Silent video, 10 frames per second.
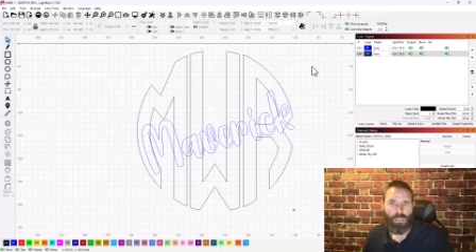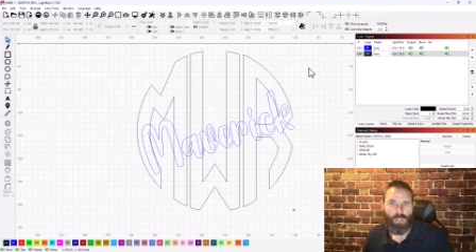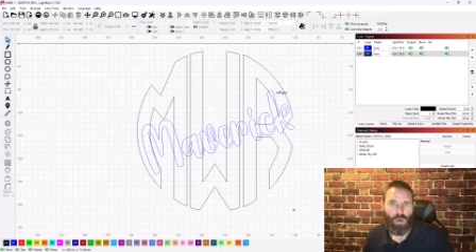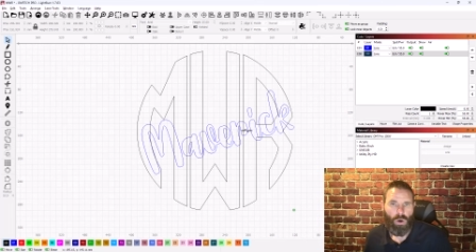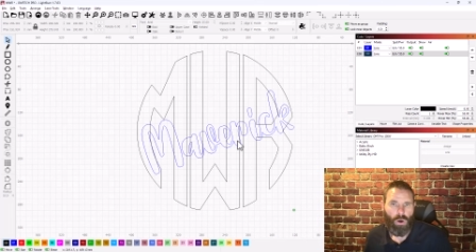
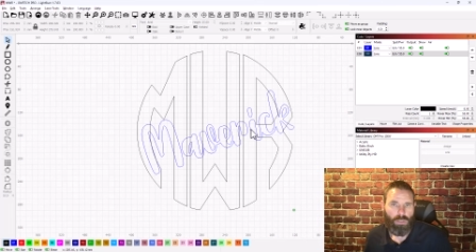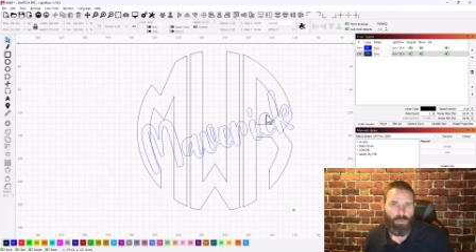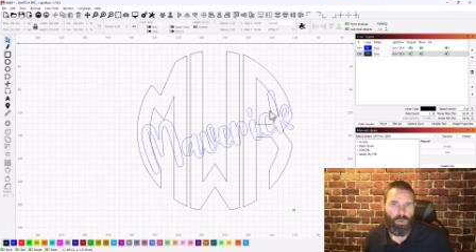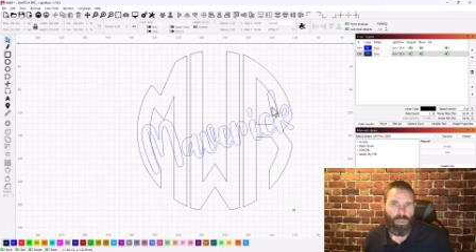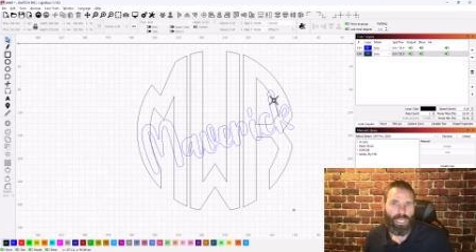So
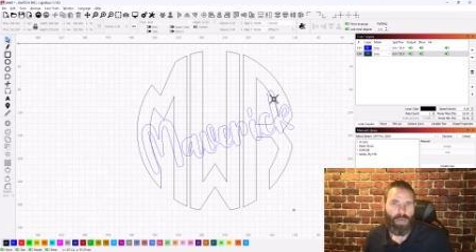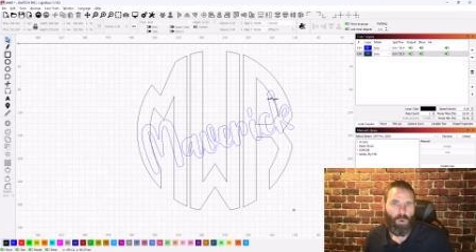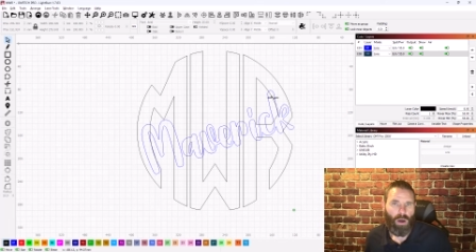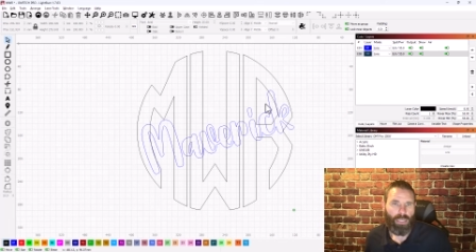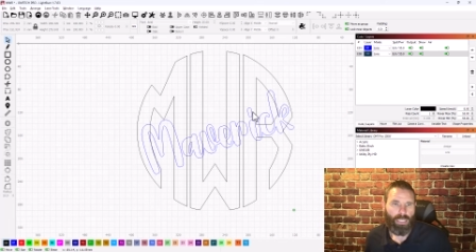ultimately what they
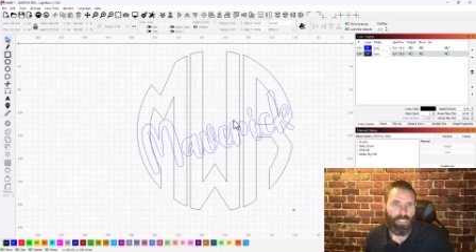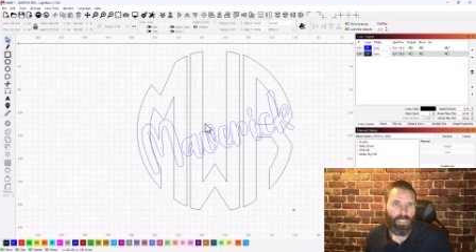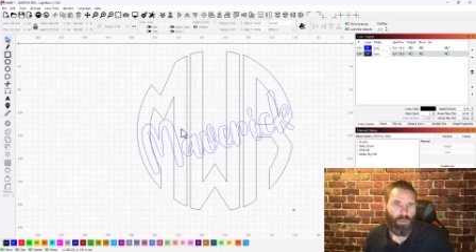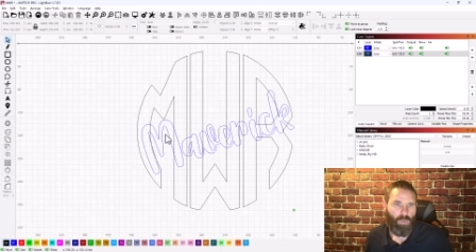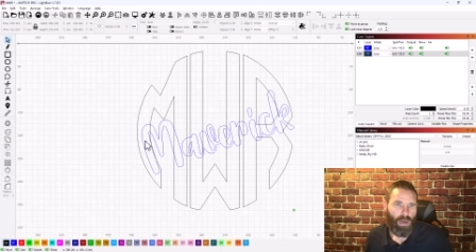want is
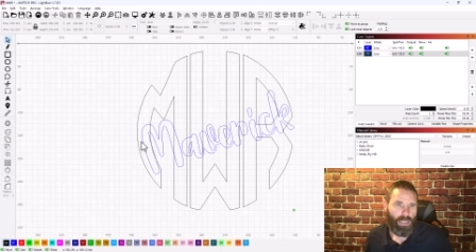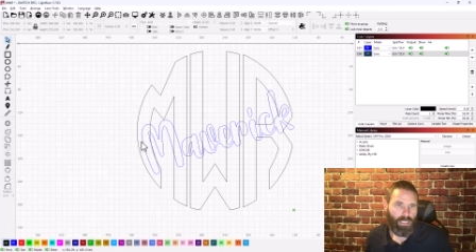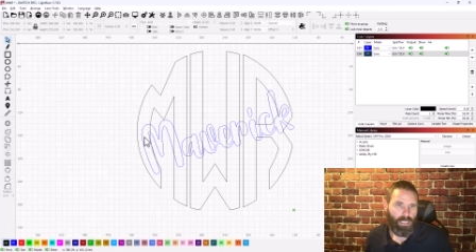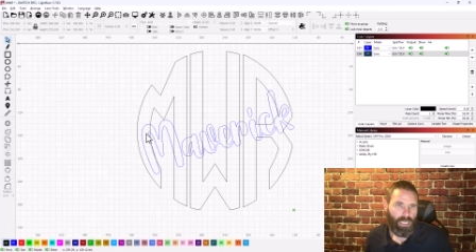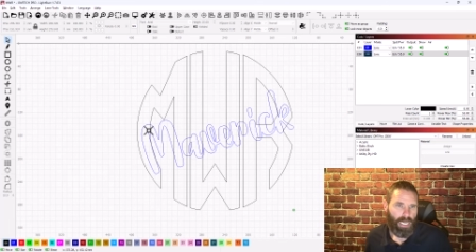they want
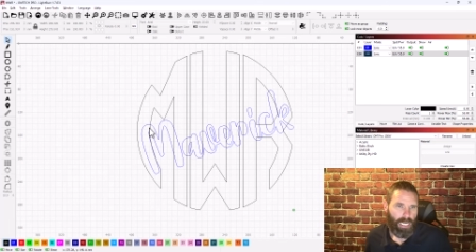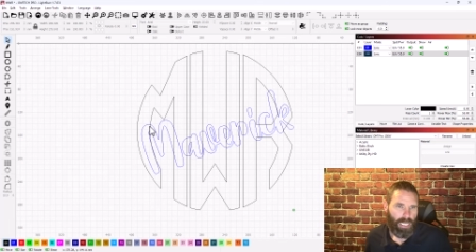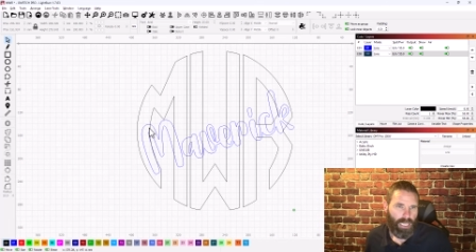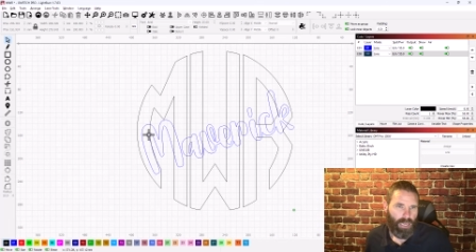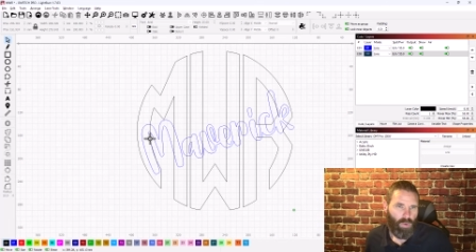
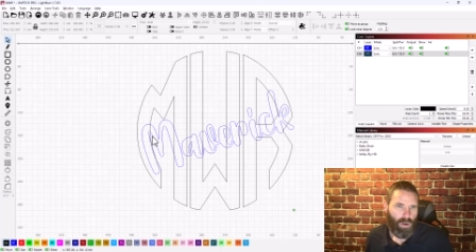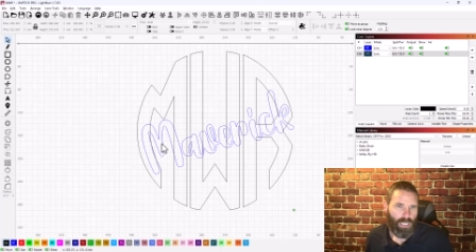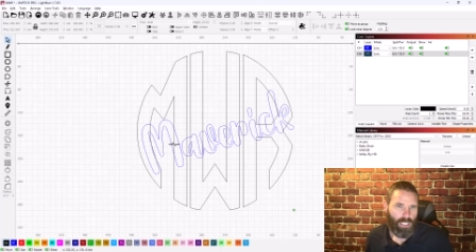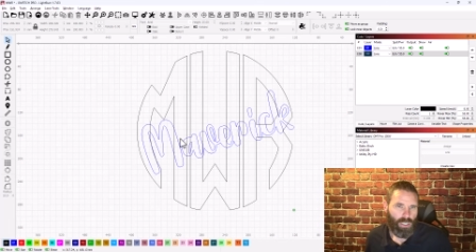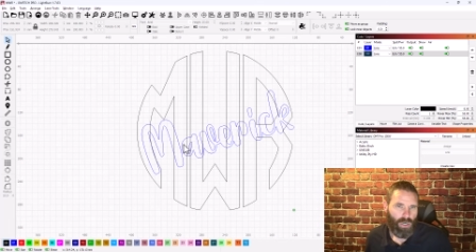anything where
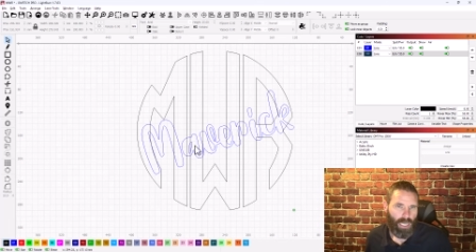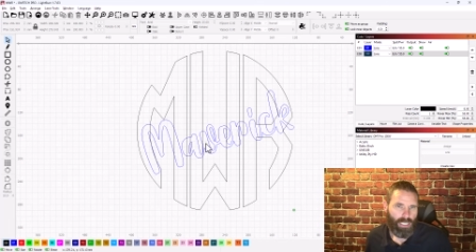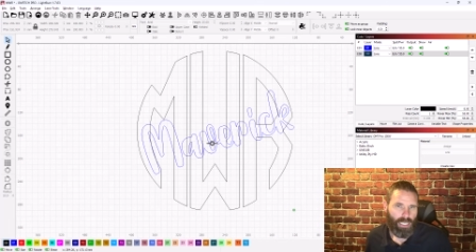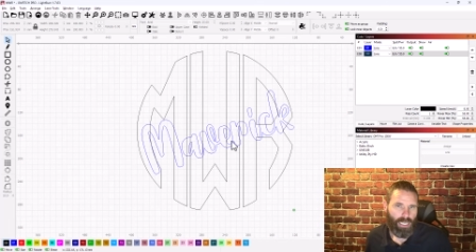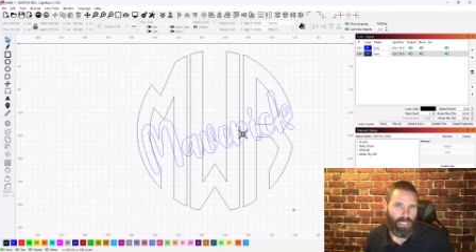it's
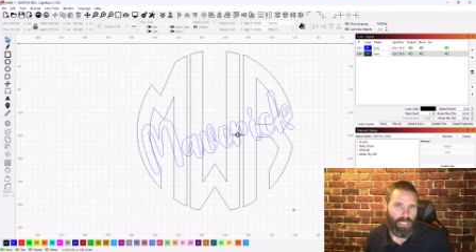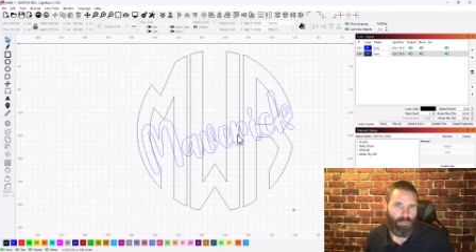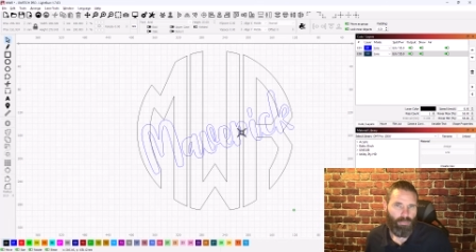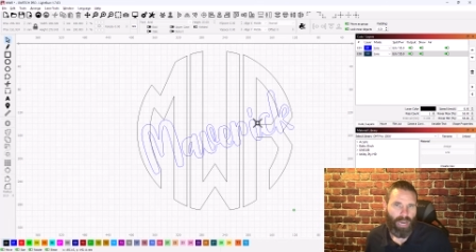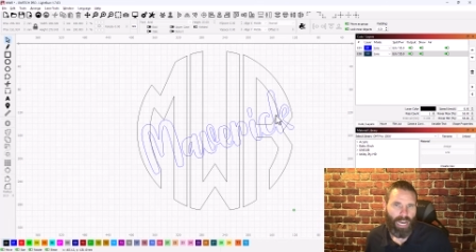crossing this
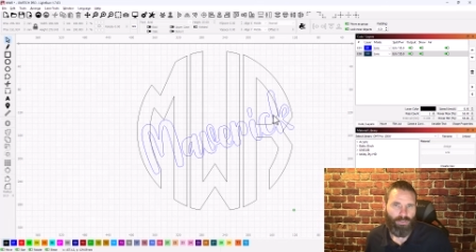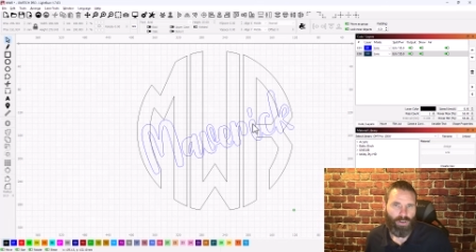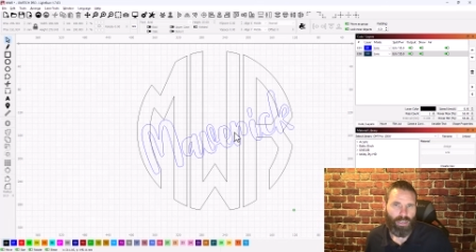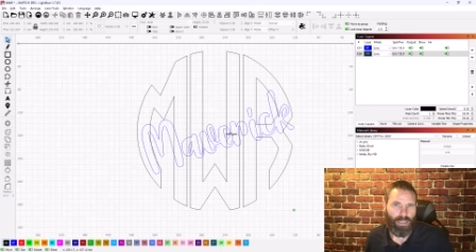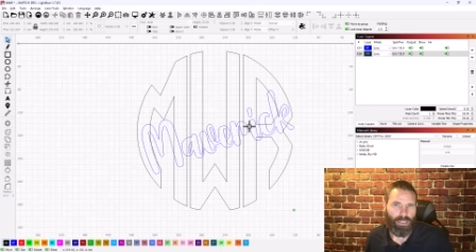
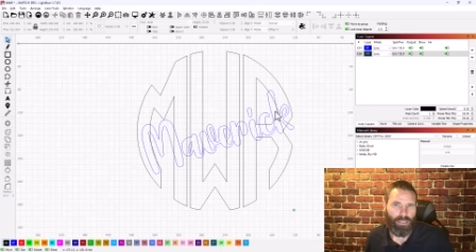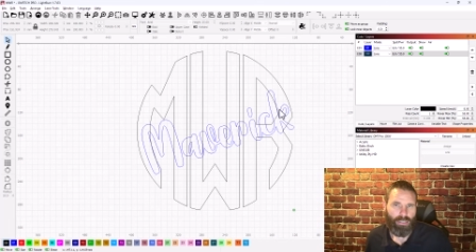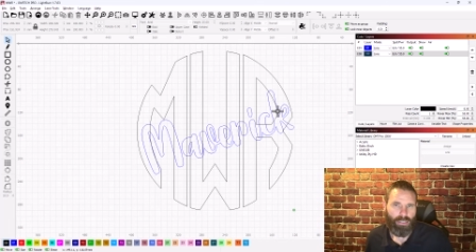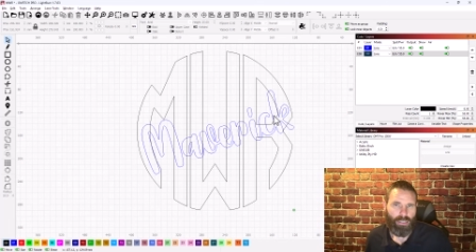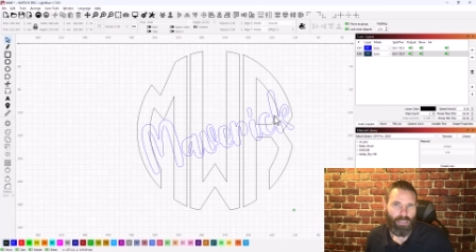maverick
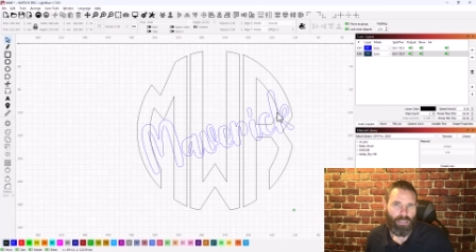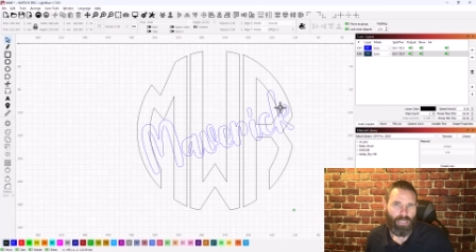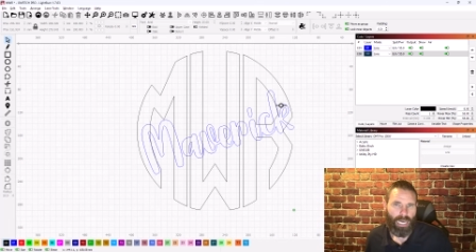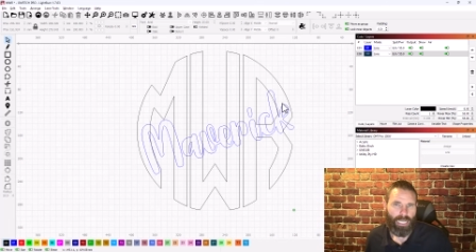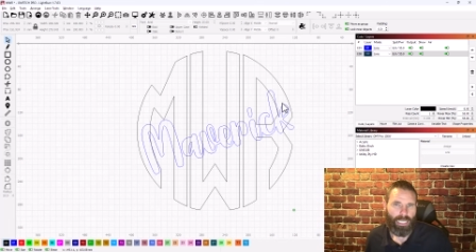
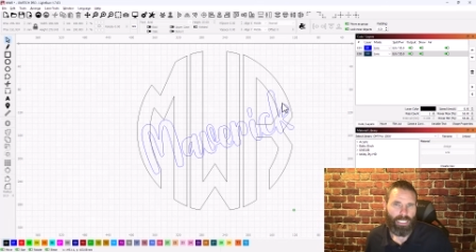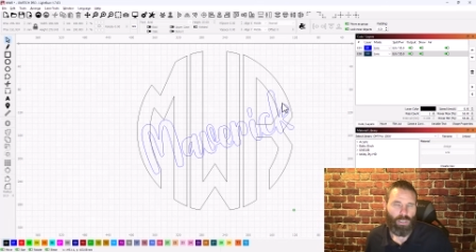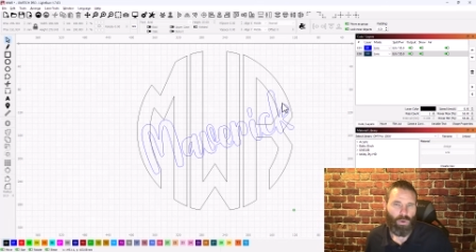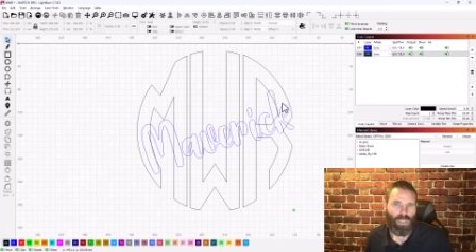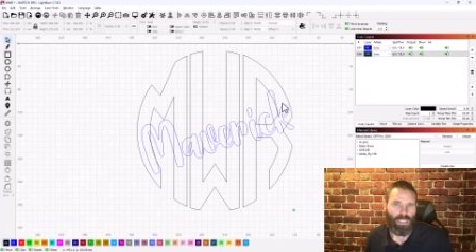that it's
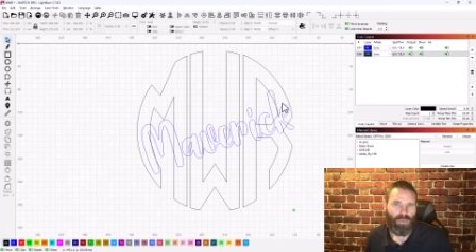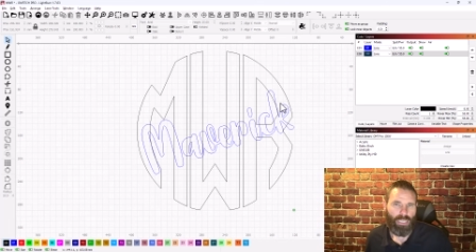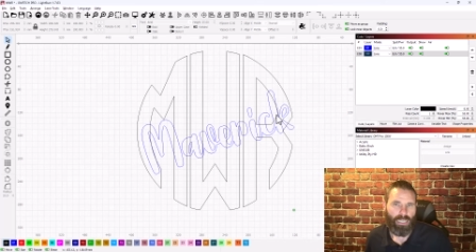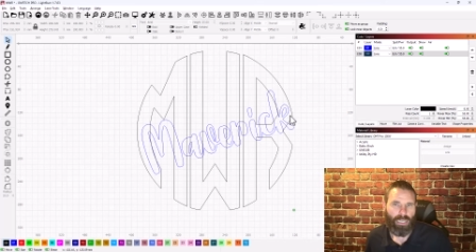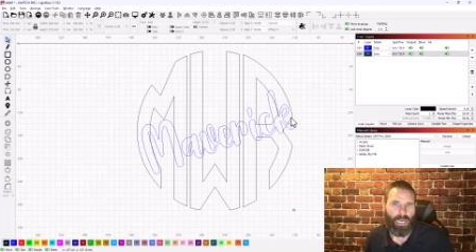going to
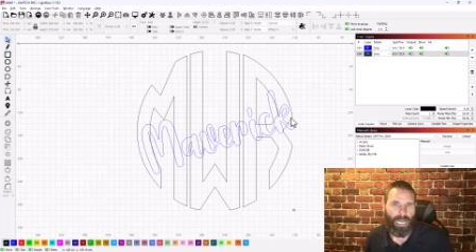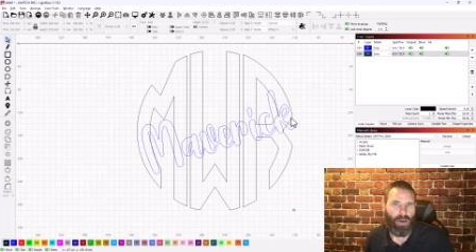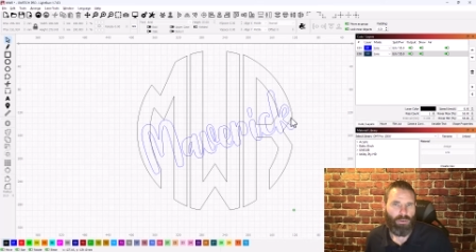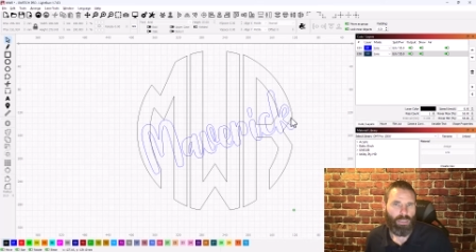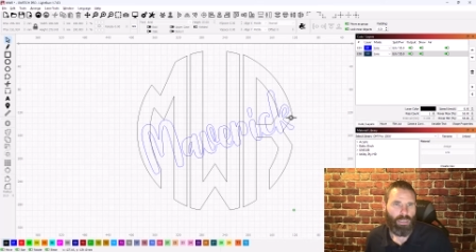be cut
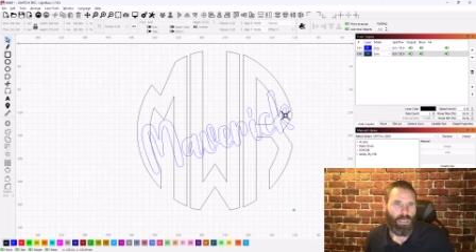out.